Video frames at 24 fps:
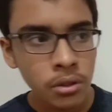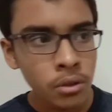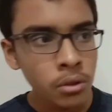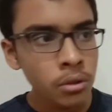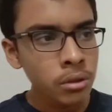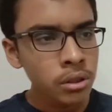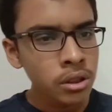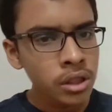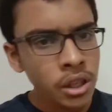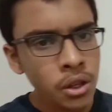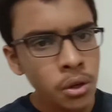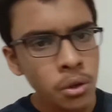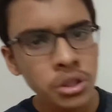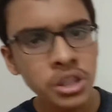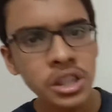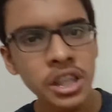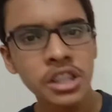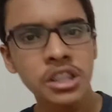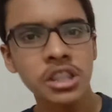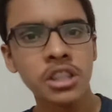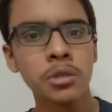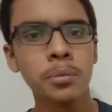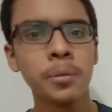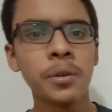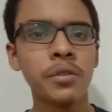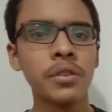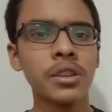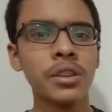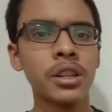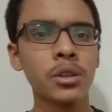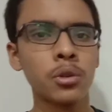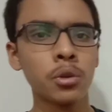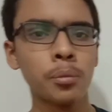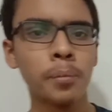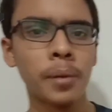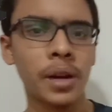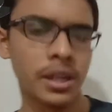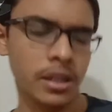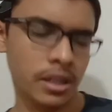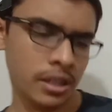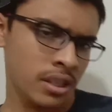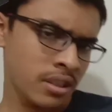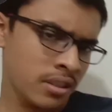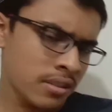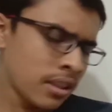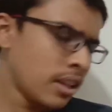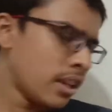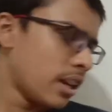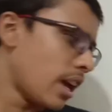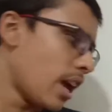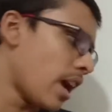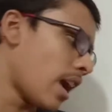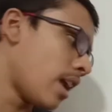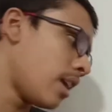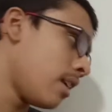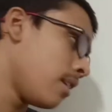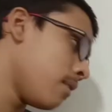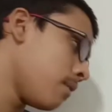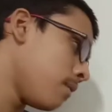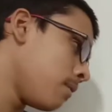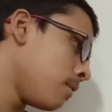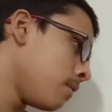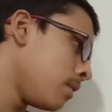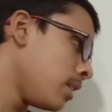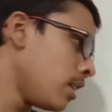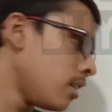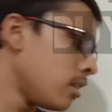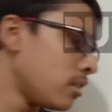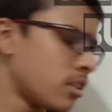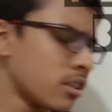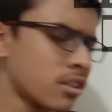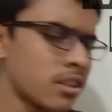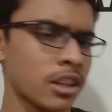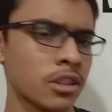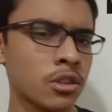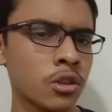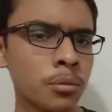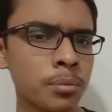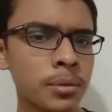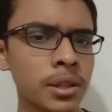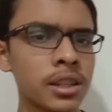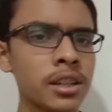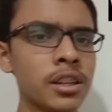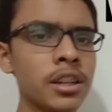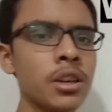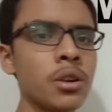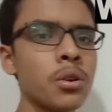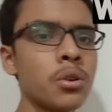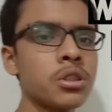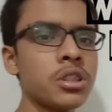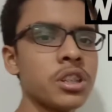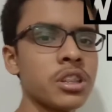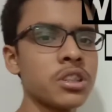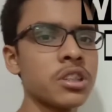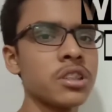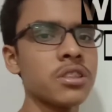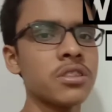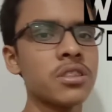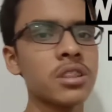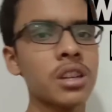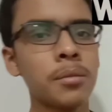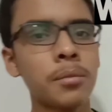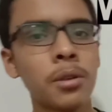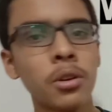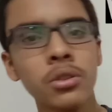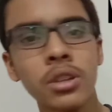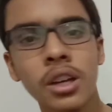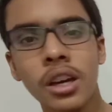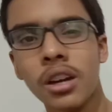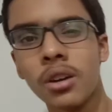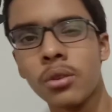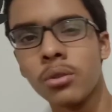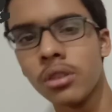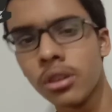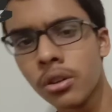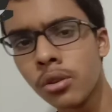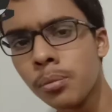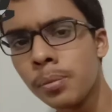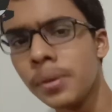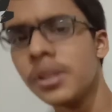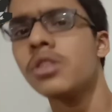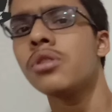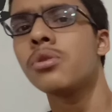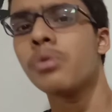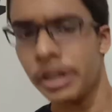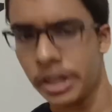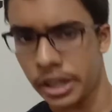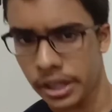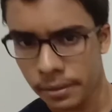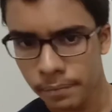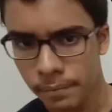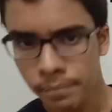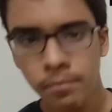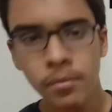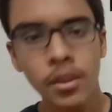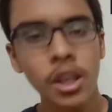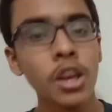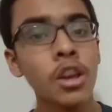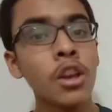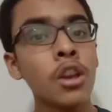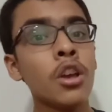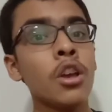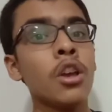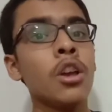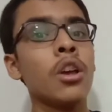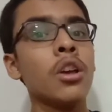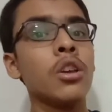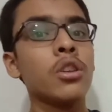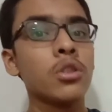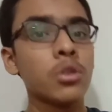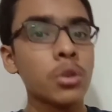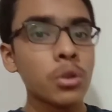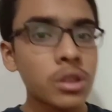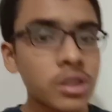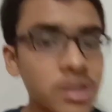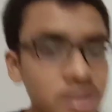negotiations between the two parties. And we'll just assume that the negotiations come out around rupees 20. So